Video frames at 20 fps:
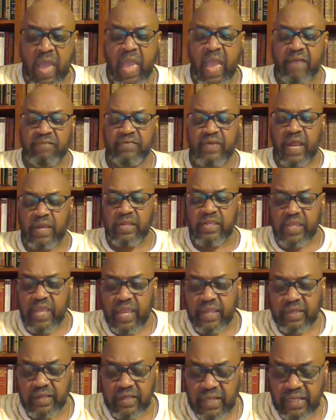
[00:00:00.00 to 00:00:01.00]
have not
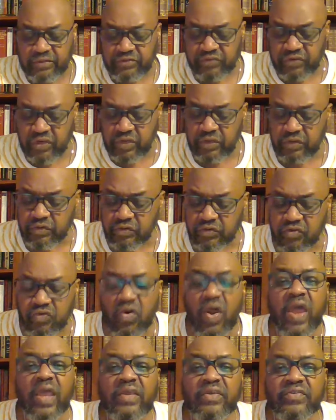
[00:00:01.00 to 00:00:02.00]
yet let Jesus
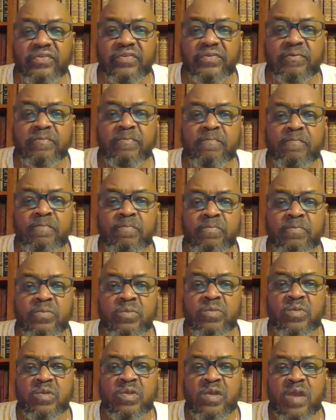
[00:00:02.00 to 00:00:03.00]
Christ
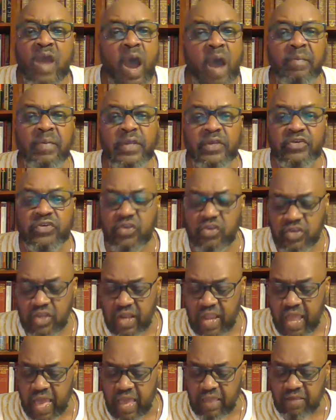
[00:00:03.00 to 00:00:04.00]
come into your
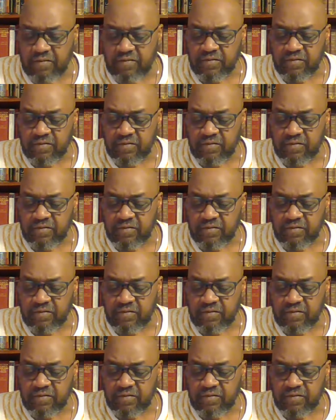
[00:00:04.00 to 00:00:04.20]
life,